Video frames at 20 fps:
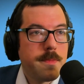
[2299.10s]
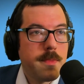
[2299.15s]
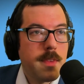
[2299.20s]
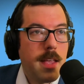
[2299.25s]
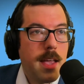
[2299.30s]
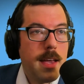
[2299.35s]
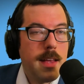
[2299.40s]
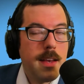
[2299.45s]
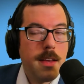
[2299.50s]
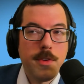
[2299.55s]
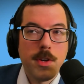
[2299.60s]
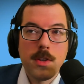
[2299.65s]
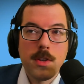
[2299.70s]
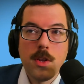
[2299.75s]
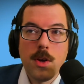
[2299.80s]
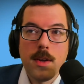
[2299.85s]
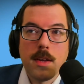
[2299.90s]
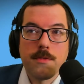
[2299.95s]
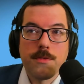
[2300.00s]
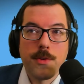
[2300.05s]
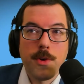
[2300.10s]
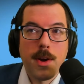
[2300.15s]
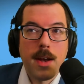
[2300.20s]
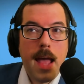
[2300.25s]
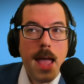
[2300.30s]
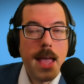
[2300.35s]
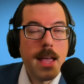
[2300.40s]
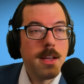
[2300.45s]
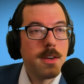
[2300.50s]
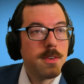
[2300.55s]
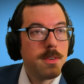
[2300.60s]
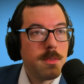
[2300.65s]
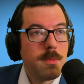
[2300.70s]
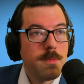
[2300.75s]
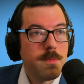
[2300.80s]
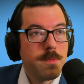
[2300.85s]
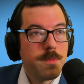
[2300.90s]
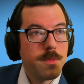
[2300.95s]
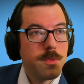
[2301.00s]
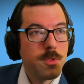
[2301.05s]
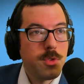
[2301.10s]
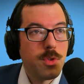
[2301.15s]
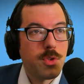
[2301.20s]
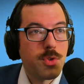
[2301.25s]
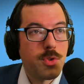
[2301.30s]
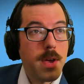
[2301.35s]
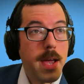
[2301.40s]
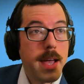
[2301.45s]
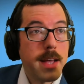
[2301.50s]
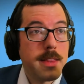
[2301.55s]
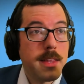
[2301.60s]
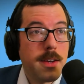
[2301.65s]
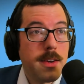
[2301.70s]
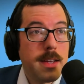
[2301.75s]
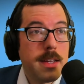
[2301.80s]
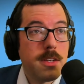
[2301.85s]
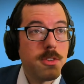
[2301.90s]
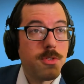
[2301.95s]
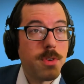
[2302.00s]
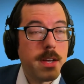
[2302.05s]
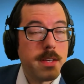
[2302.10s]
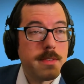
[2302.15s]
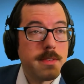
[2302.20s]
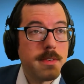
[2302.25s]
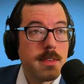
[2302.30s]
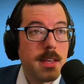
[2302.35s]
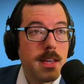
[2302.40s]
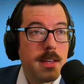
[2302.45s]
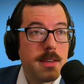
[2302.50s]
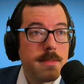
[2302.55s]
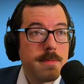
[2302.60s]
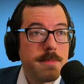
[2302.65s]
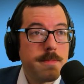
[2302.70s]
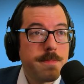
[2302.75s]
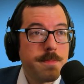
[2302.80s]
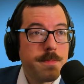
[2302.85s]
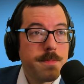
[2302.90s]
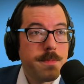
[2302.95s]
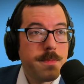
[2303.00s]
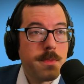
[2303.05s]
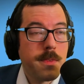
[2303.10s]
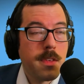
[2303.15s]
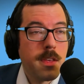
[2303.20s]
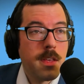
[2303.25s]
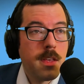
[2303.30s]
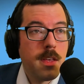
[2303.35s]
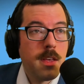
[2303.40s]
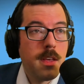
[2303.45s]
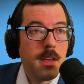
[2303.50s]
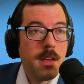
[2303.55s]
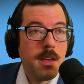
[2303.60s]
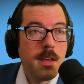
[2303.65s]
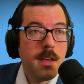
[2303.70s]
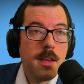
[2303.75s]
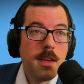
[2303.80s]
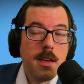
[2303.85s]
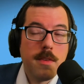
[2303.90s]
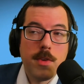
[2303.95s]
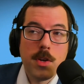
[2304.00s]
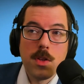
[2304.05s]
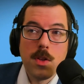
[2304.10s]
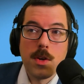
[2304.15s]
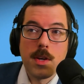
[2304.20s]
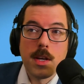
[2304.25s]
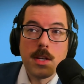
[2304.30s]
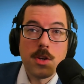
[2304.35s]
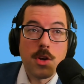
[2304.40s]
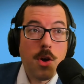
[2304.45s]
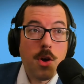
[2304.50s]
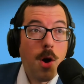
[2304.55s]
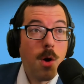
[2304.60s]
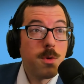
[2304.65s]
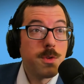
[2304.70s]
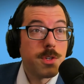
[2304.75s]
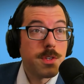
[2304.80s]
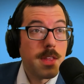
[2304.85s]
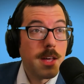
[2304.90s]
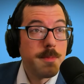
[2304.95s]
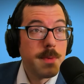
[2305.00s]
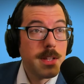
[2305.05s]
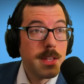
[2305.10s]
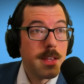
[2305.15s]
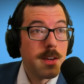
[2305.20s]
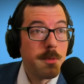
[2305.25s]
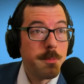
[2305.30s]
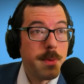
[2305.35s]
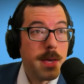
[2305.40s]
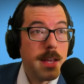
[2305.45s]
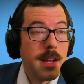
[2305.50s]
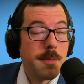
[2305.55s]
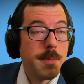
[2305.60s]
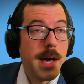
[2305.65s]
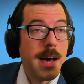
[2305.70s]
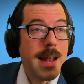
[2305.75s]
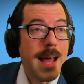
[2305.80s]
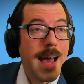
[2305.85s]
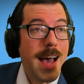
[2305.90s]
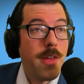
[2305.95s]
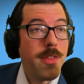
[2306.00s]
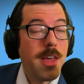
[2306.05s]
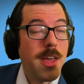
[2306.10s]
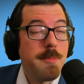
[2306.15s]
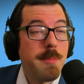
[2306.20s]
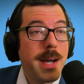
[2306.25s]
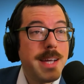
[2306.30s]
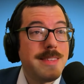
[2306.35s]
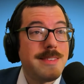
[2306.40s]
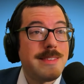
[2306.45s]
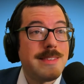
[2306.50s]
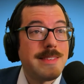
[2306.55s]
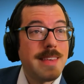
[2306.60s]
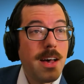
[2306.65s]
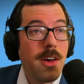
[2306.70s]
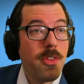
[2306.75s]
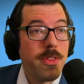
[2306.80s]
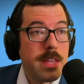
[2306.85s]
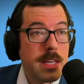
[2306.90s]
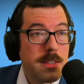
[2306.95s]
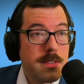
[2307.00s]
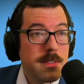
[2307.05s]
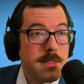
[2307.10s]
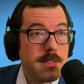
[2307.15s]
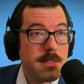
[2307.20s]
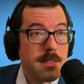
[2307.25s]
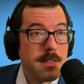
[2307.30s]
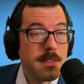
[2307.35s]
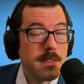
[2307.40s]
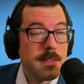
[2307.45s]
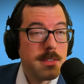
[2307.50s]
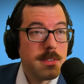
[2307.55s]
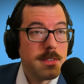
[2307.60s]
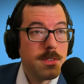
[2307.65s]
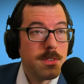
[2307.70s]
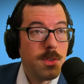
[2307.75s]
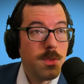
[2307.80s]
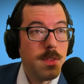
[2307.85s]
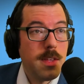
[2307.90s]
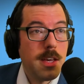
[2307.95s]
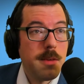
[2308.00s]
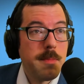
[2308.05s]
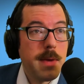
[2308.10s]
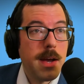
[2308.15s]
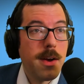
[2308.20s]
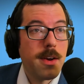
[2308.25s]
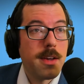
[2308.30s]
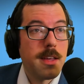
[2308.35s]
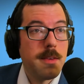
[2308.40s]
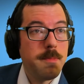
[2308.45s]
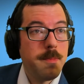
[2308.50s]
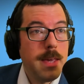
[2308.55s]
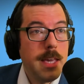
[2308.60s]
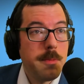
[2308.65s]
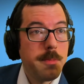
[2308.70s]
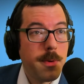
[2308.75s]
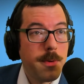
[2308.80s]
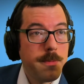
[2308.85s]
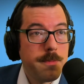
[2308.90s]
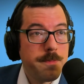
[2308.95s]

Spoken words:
And if you're looking for an angle to attract their interest in, you're looking to coach them a little bit about how they might sell this to the American people.